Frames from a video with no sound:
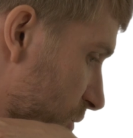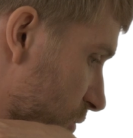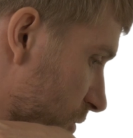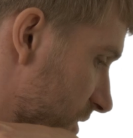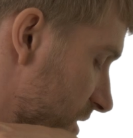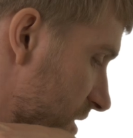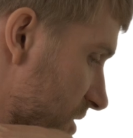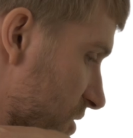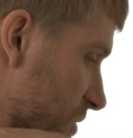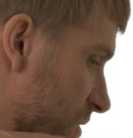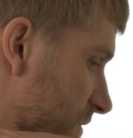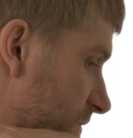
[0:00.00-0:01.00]
pull
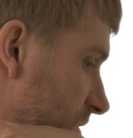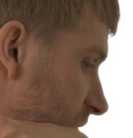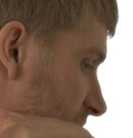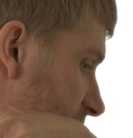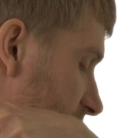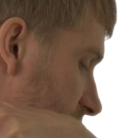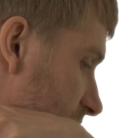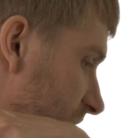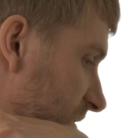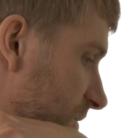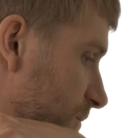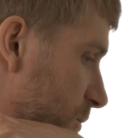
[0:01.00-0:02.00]
over
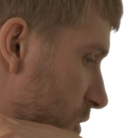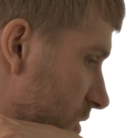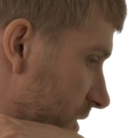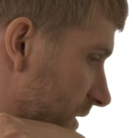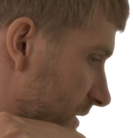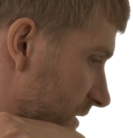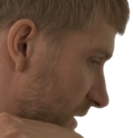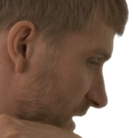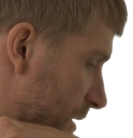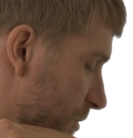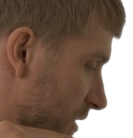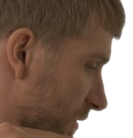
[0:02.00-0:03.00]
those points a
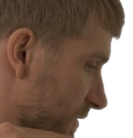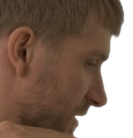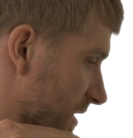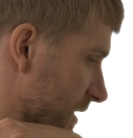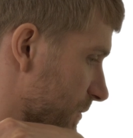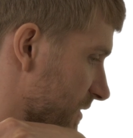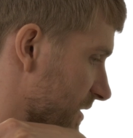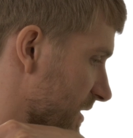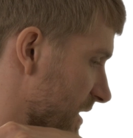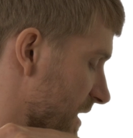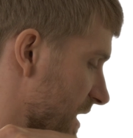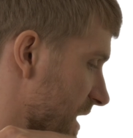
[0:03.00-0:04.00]
couple of times,
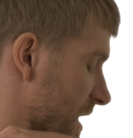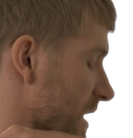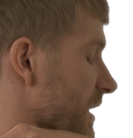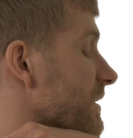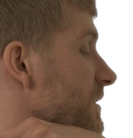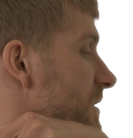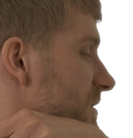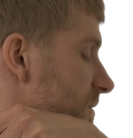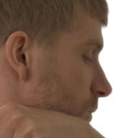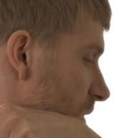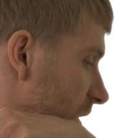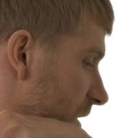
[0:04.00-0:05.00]
and
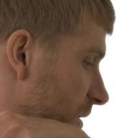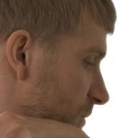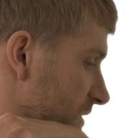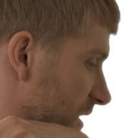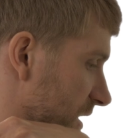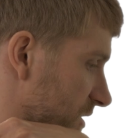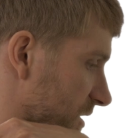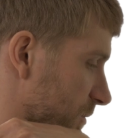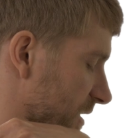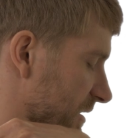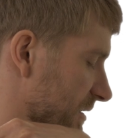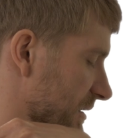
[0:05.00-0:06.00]
this way massage the
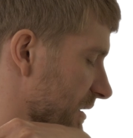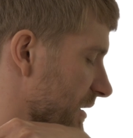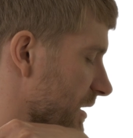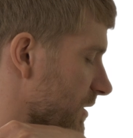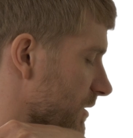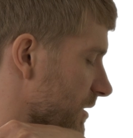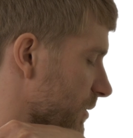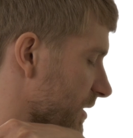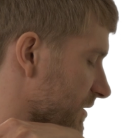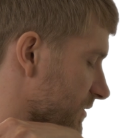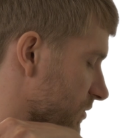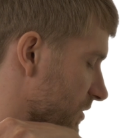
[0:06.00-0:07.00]
muscle. And I
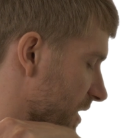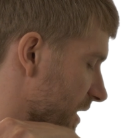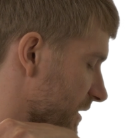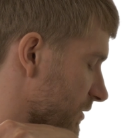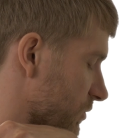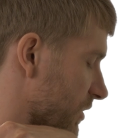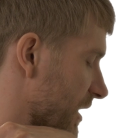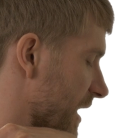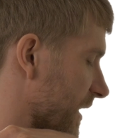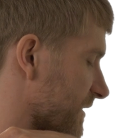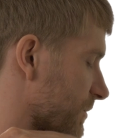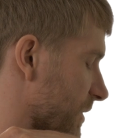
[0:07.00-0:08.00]
always try to
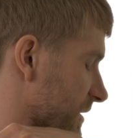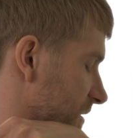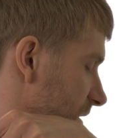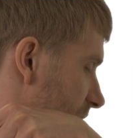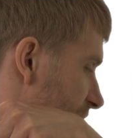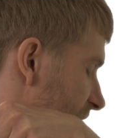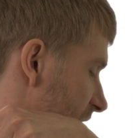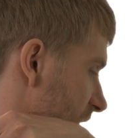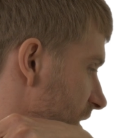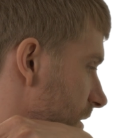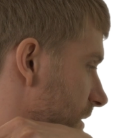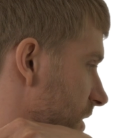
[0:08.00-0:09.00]
relax myself.
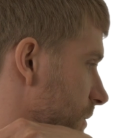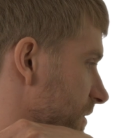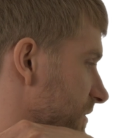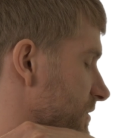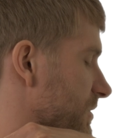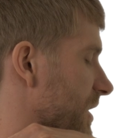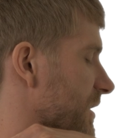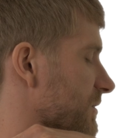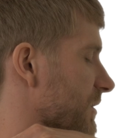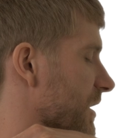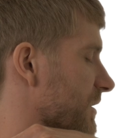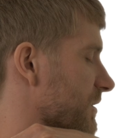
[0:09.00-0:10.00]
I always try
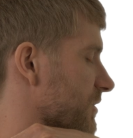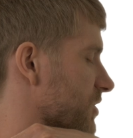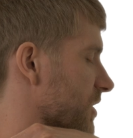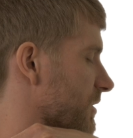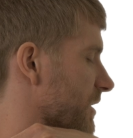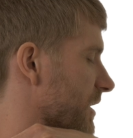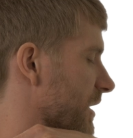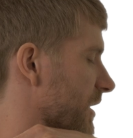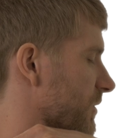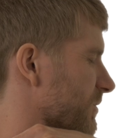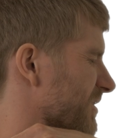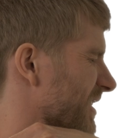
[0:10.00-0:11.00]
to let the shoulder
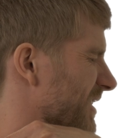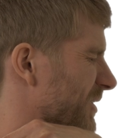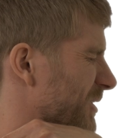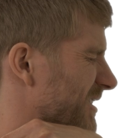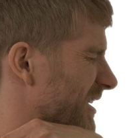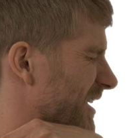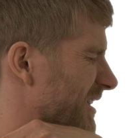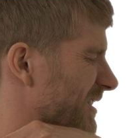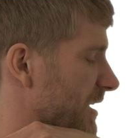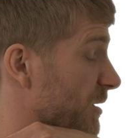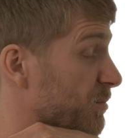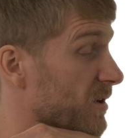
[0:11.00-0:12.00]
hang loose and not tighten
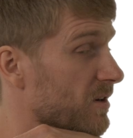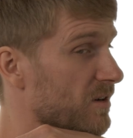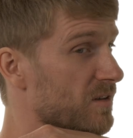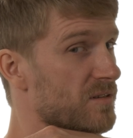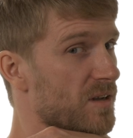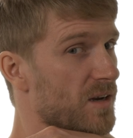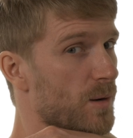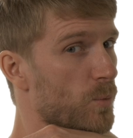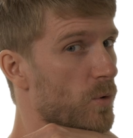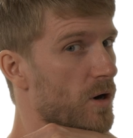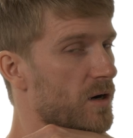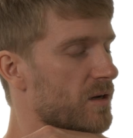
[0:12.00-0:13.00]
up, because then I'm
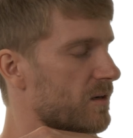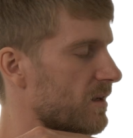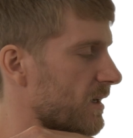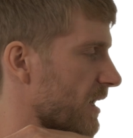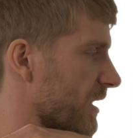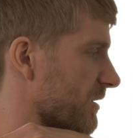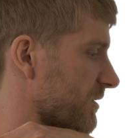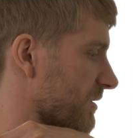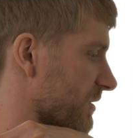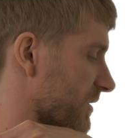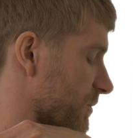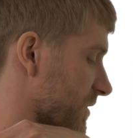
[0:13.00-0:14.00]
working
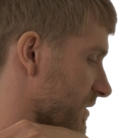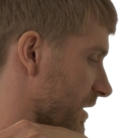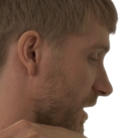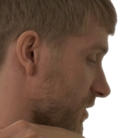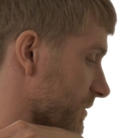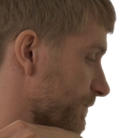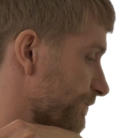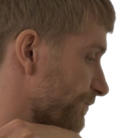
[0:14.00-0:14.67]
against the massage.